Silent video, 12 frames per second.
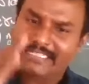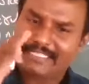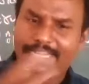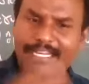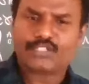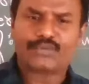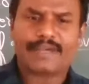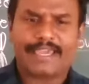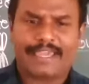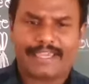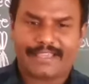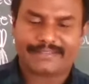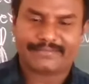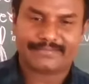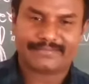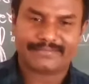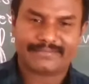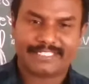That is
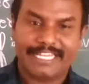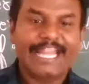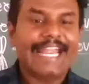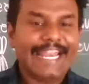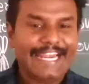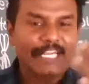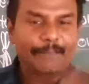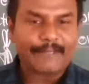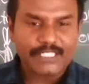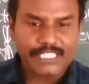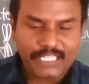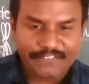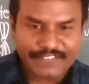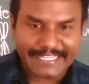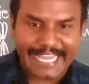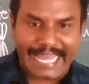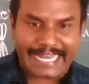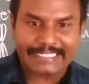why 80% of the
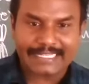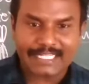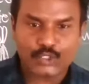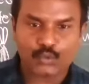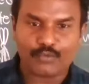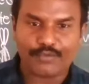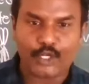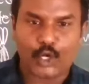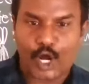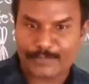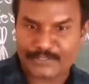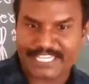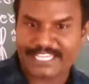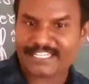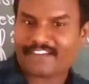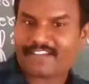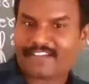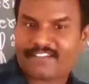characters who will obtain
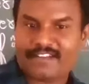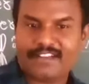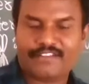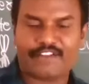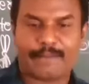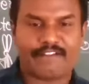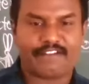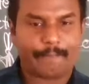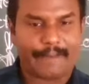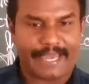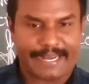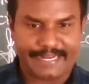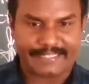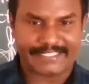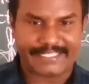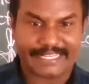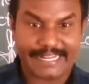our from our parents.